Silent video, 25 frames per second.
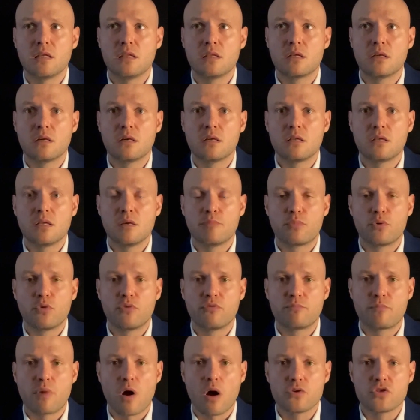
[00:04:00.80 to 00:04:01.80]
the
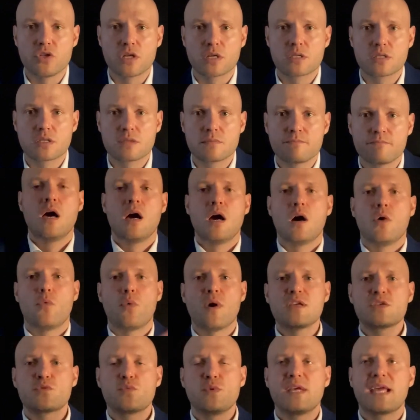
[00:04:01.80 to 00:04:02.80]
approved projects.
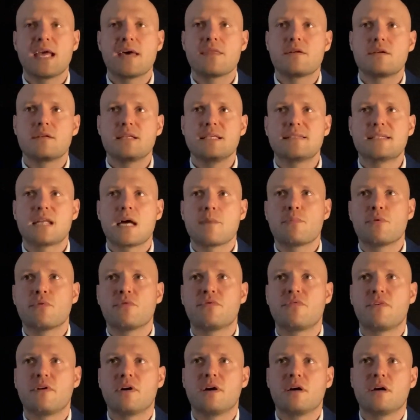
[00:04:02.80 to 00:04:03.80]
Once we gather this type
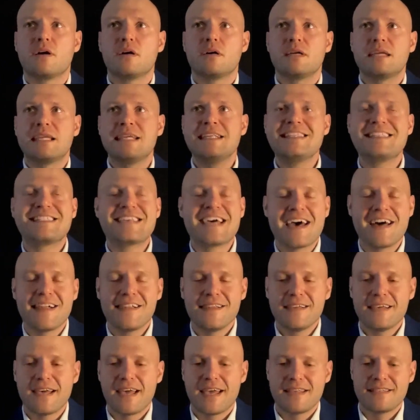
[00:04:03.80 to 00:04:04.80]
of
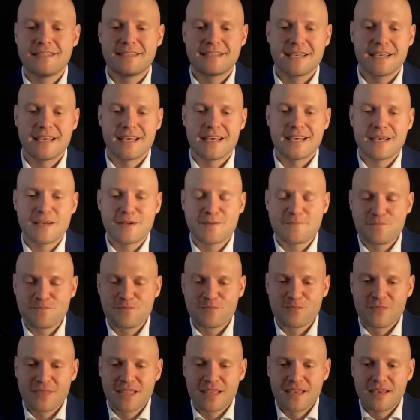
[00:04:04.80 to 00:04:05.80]
intel and
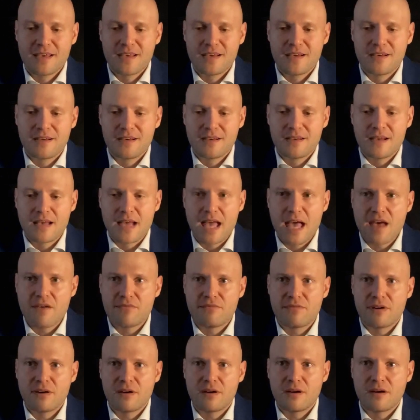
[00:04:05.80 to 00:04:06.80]

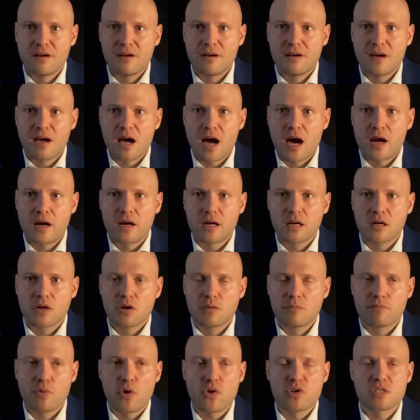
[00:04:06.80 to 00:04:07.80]
have our
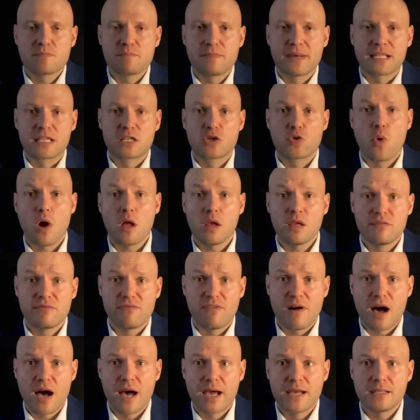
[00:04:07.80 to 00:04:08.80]
prospect
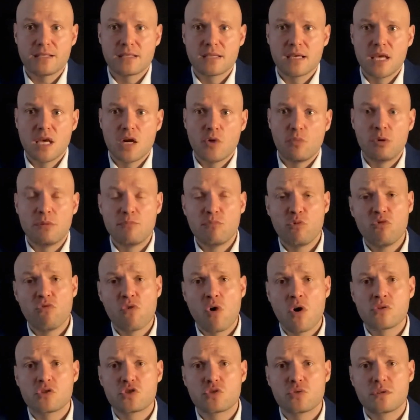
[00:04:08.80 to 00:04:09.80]
qualified, we move
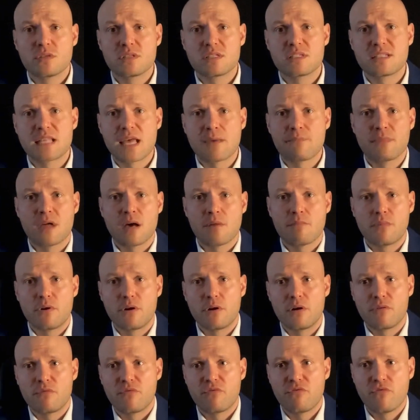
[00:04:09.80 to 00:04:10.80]
on to the step
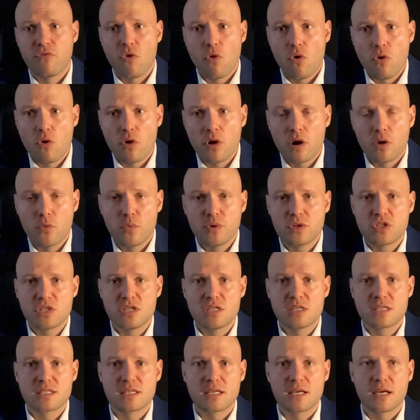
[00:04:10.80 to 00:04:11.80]
number 4, which
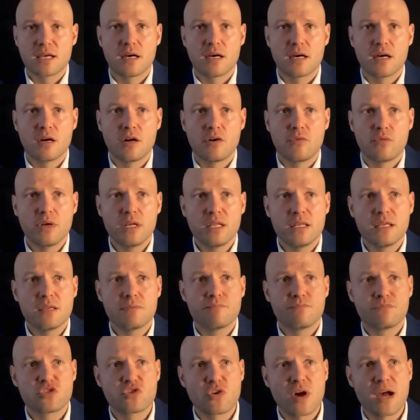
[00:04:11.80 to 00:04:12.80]
is really
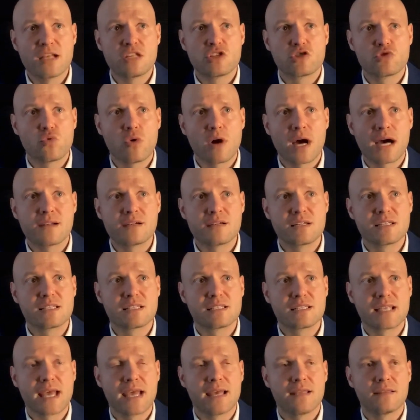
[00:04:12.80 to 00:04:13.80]
trying to
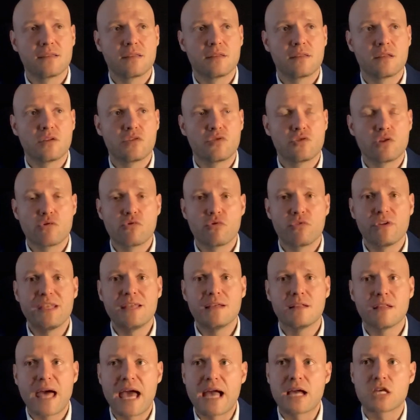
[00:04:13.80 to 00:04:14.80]
understand the
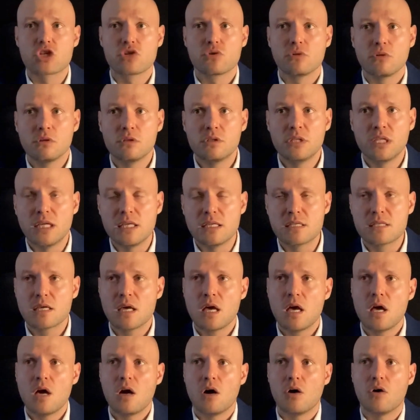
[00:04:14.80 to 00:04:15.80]
real actual needs
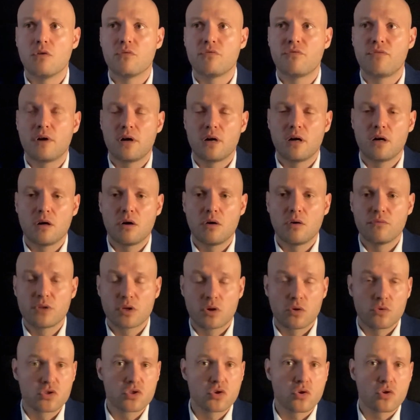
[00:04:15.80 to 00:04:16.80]
of the
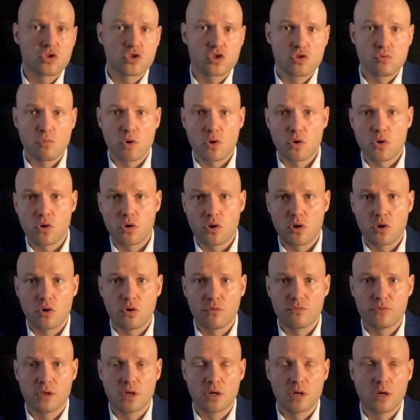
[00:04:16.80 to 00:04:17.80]
consortium or
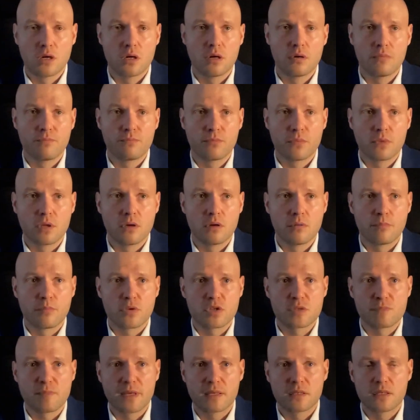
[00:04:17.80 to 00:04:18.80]
of the
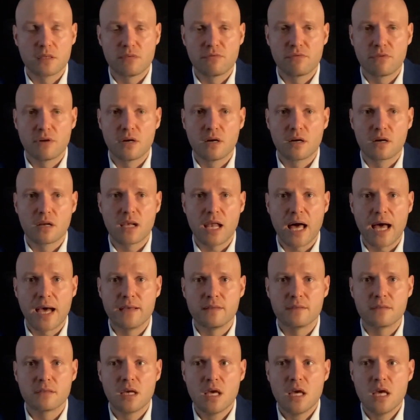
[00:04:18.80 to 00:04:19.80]
prospective
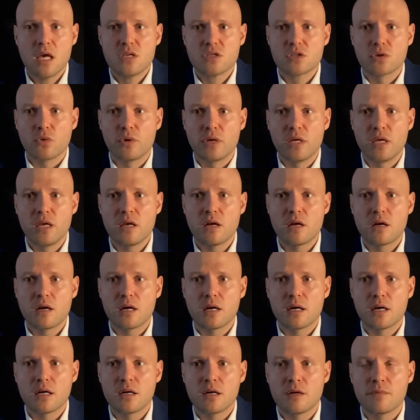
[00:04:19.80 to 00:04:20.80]
client. So here
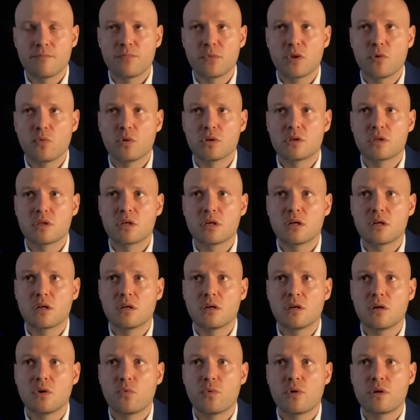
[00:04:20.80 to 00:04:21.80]
what
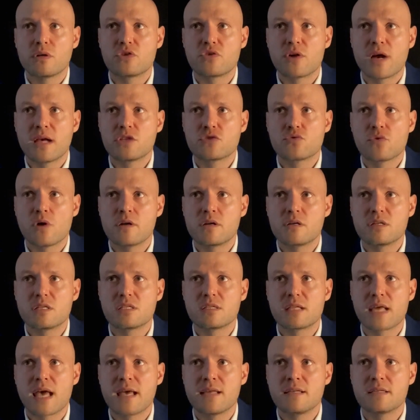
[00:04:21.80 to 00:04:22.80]
we're trying to
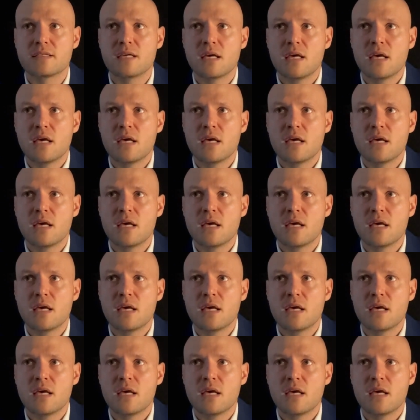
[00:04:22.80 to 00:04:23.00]
understand,